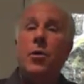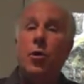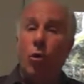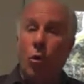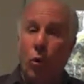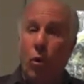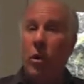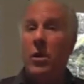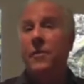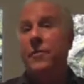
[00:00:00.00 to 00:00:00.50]

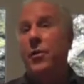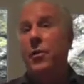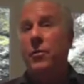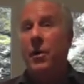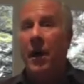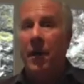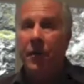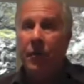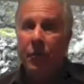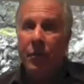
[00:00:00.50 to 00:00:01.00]
all of
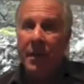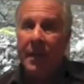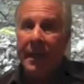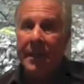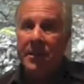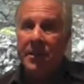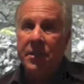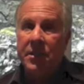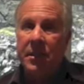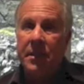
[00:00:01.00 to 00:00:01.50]
your other
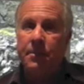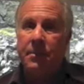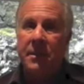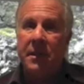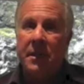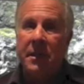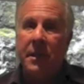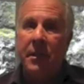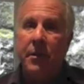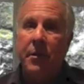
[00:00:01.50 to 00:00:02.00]
relationships
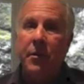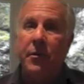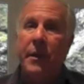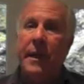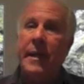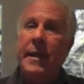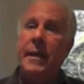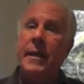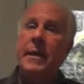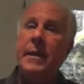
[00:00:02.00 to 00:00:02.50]

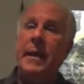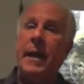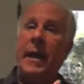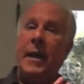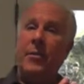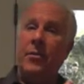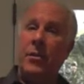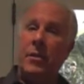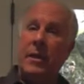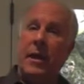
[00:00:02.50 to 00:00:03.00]
deteriorated
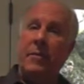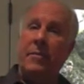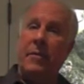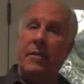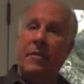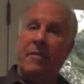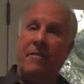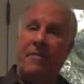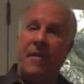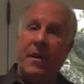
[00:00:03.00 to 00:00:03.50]
and your
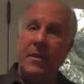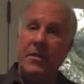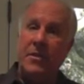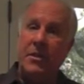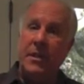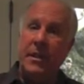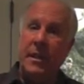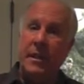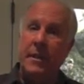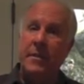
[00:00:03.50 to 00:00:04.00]
level of
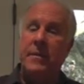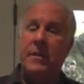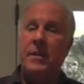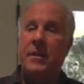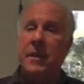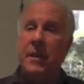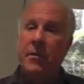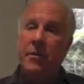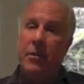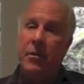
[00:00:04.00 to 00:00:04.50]
functioning
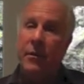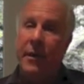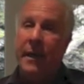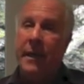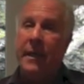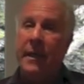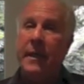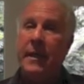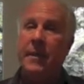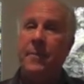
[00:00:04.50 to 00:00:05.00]

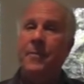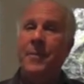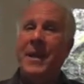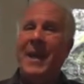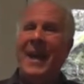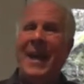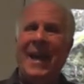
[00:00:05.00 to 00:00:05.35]
deteriorated,